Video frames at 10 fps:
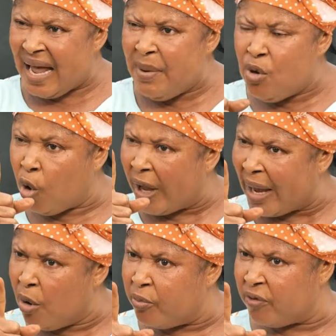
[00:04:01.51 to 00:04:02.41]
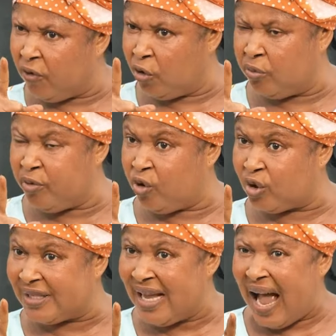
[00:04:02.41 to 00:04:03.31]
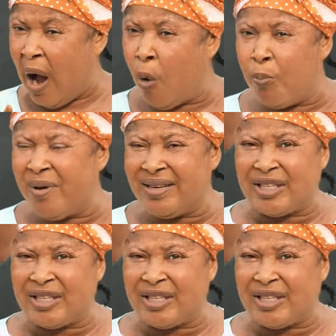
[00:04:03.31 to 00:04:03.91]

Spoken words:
Let me not get home before you because I'll break